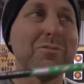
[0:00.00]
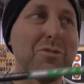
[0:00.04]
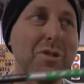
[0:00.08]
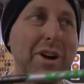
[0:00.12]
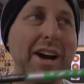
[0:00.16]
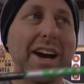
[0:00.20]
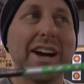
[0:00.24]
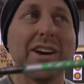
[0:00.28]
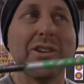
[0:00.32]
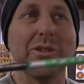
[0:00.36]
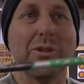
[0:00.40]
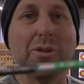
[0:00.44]

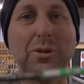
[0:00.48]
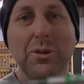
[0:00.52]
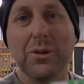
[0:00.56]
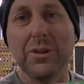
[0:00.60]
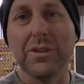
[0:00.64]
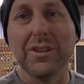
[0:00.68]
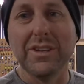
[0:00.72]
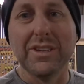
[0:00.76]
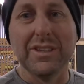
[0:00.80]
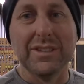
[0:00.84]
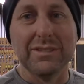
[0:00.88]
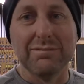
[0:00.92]
red
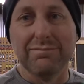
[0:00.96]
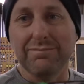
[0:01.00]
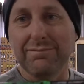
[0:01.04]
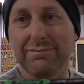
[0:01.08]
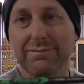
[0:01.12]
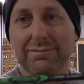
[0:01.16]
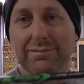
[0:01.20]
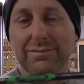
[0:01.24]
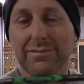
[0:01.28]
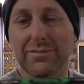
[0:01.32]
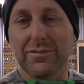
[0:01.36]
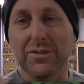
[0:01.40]
or the
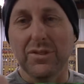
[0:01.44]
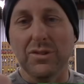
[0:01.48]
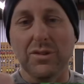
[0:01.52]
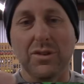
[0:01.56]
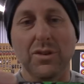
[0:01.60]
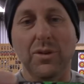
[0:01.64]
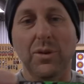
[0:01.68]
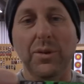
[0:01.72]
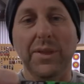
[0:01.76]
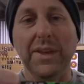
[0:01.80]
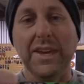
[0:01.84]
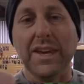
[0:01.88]

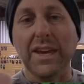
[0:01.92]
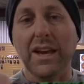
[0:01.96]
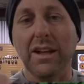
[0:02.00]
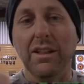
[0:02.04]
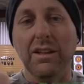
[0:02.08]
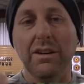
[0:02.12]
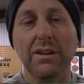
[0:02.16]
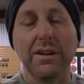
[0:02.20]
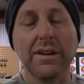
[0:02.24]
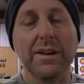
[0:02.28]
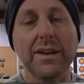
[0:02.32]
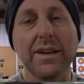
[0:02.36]

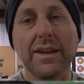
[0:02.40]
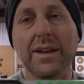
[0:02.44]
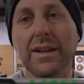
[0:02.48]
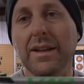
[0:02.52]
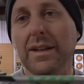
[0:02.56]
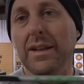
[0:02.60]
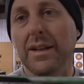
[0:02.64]
yellow.